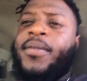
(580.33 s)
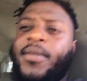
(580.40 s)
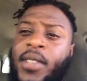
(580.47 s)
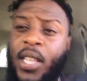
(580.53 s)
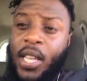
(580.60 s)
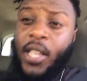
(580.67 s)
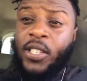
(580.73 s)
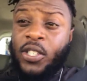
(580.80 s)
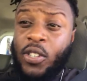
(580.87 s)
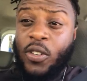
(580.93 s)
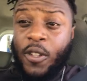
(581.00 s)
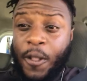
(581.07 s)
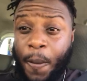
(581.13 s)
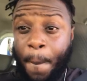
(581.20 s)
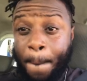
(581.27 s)
Yeah, so.
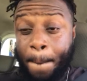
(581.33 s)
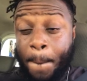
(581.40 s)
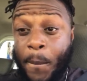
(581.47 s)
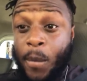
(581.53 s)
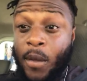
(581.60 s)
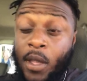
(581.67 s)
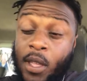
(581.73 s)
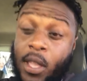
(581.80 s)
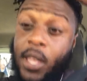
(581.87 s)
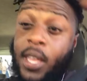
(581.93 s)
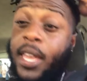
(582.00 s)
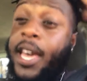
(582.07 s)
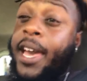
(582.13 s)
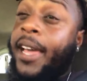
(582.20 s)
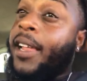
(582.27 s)

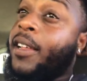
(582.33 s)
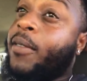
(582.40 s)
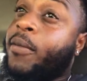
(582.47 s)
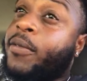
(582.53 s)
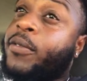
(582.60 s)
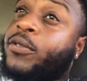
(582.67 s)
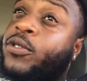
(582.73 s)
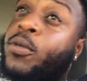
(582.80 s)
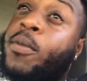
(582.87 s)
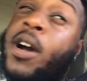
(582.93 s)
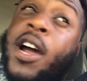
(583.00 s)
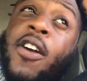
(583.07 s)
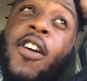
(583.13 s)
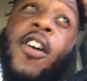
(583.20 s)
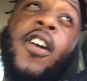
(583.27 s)
Yeah,
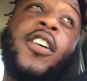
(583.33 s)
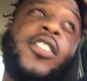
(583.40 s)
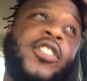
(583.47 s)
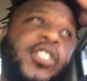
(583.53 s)
tomorrow,